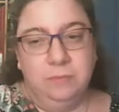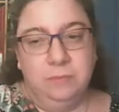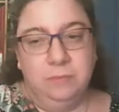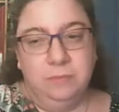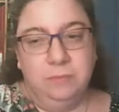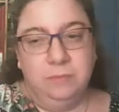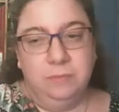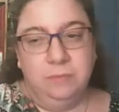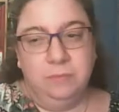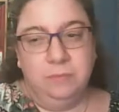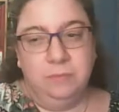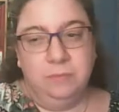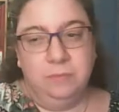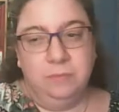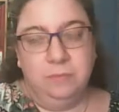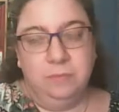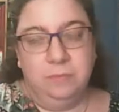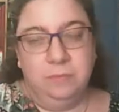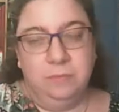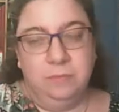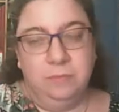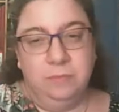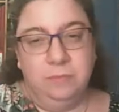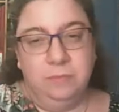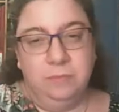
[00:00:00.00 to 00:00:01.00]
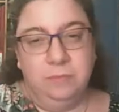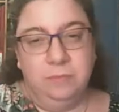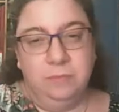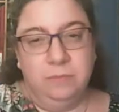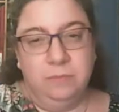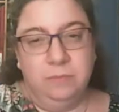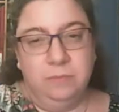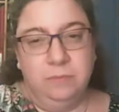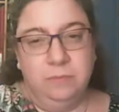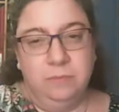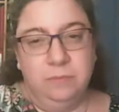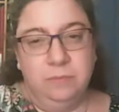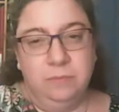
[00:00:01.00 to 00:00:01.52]

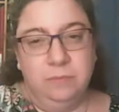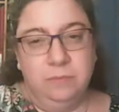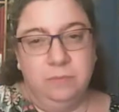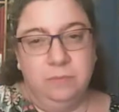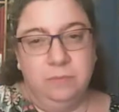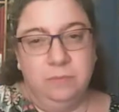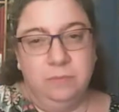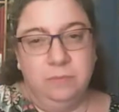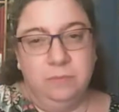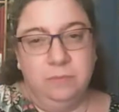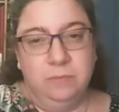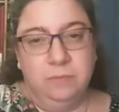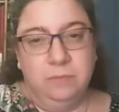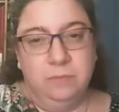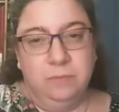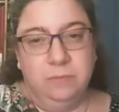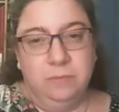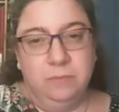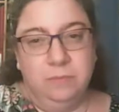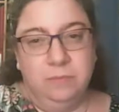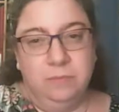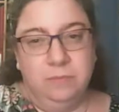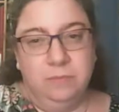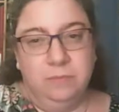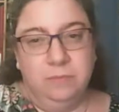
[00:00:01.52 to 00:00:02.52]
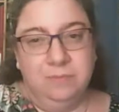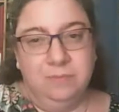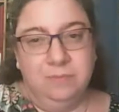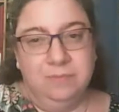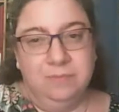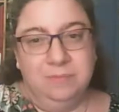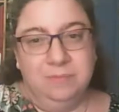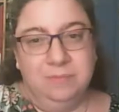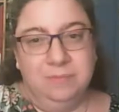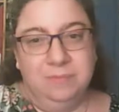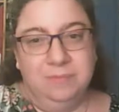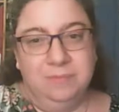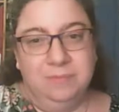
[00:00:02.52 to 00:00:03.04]

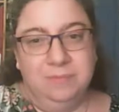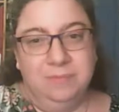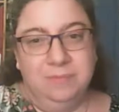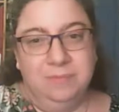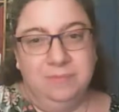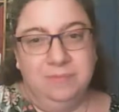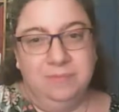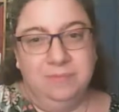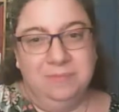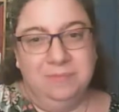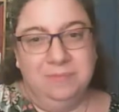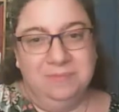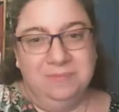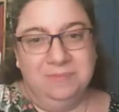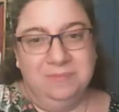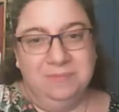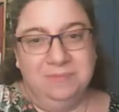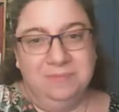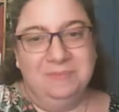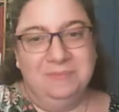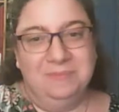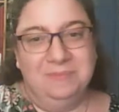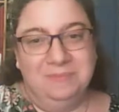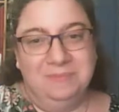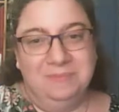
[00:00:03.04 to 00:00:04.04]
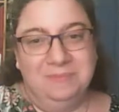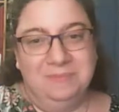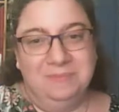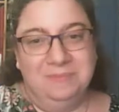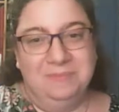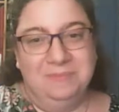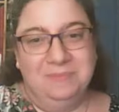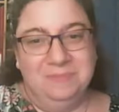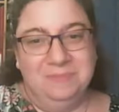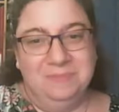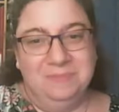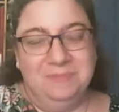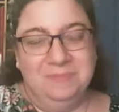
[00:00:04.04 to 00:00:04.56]

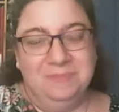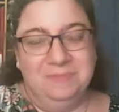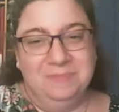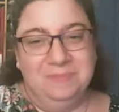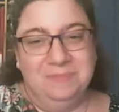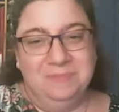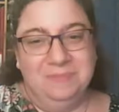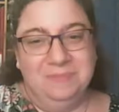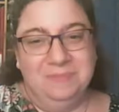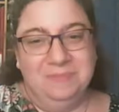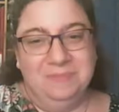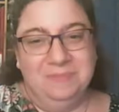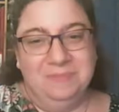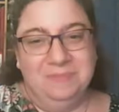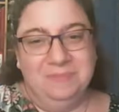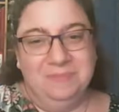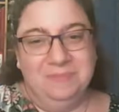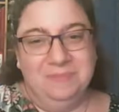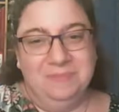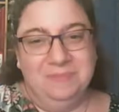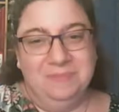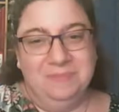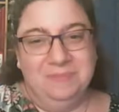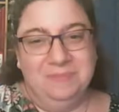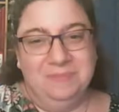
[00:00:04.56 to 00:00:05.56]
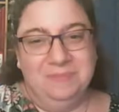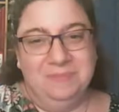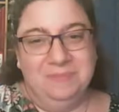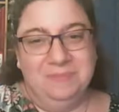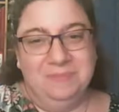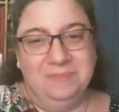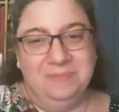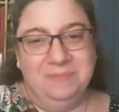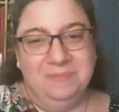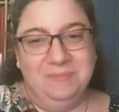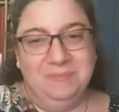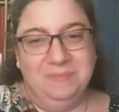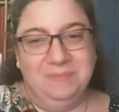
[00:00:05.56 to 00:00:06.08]

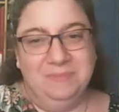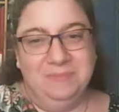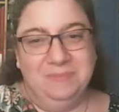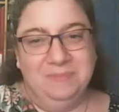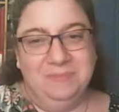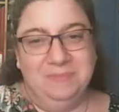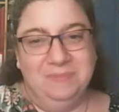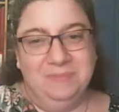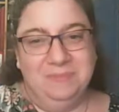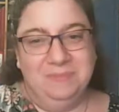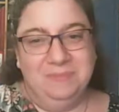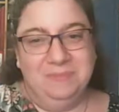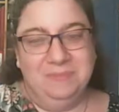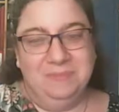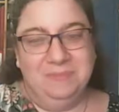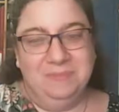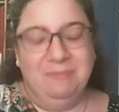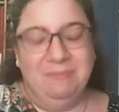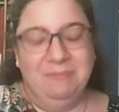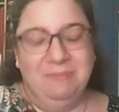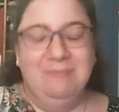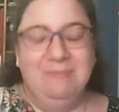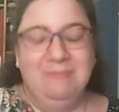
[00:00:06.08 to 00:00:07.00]
(not speaking)